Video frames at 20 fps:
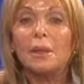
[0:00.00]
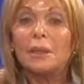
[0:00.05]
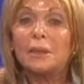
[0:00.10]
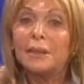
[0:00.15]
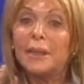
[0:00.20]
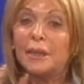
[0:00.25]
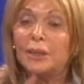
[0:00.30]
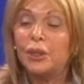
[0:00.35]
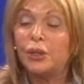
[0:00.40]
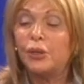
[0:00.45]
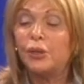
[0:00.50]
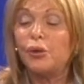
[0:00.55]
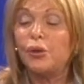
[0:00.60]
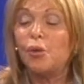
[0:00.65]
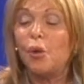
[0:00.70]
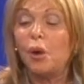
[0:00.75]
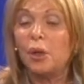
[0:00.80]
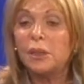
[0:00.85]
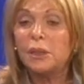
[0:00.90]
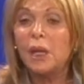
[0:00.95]
says the New
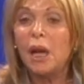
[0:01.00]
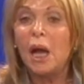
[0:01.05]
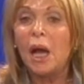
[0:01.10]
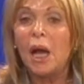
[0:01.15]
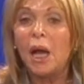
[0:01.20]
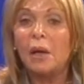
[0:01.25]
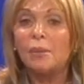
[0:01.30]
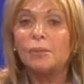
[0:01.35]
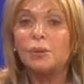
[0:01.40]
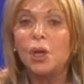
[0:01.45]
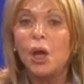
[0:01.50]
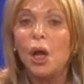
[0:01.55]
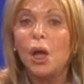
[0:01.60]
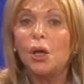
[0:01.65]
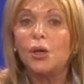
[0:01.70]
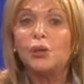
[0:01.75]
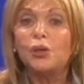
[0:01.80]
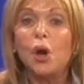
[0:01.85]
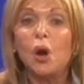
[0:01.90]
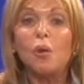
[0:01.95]
York Times
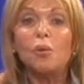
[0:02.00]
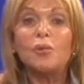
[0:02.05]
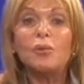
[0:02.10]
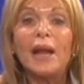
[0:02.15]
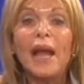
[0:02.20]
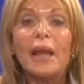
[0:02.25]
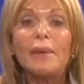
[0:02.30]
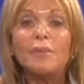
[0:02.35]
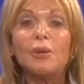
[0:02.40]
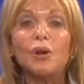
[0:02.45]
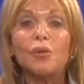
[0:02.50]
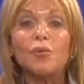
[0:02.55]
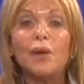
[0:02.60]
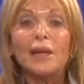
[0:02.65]
don't name your